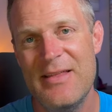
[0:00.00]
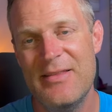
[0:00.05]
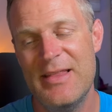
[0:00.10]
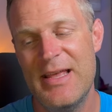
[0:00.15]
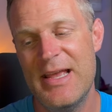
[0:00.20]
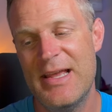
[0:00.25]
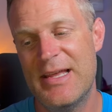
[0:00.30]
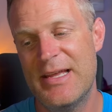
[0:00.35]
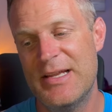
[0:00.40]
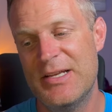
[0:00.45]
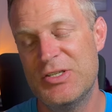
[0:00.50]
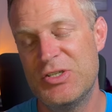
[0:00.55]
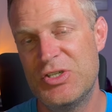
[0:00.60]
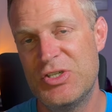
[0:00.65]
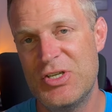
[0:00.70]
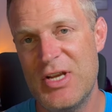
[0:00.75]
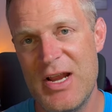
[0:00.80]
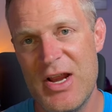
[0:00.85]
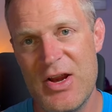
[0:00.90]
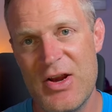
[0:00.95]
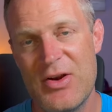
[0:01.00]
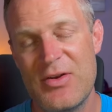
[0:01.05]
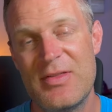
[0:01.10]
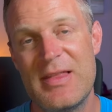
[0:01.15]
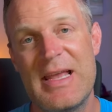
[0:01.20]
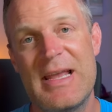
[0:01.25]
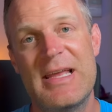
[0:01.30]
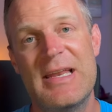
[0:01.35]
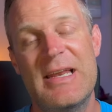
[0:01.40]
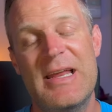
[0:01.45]
they can share,
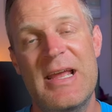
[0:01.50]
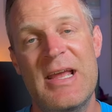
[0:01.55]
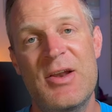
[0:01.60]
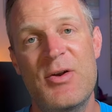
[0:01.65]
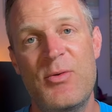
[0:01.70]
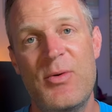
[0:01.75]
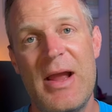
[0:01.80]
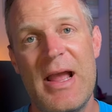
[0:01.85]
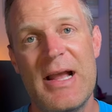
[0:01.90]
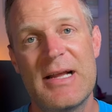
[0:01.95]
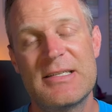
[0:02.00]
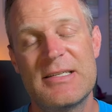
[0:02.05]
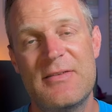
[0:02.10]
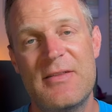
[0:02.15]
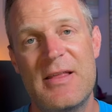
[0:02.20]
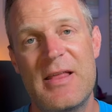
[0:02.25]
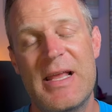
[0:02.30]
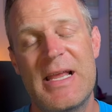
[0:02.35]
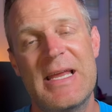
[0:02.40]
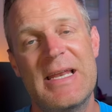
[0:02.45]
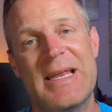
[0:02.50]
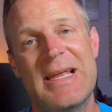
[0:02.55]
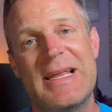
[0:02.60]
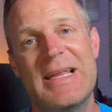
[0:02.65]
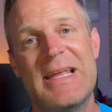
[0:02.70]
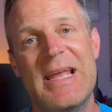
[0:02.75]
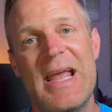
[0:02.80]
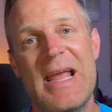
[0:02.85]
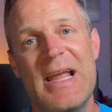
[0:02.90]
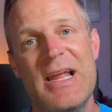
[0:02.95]
they can interact, and they can
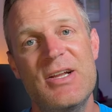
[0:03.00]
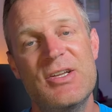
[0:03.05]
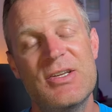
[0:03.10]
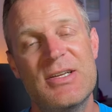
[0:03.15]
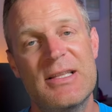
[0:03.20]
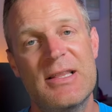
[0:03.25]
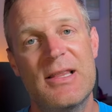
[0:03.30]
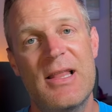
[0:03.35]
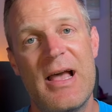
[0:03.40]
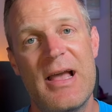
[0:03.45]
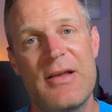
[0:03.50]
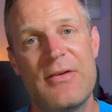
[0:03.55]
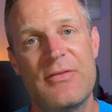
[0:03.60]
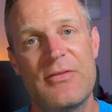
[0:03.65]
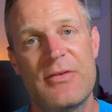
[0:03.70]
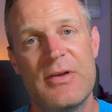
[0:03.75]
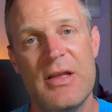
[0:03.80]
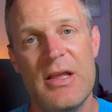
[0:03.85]
engage in life.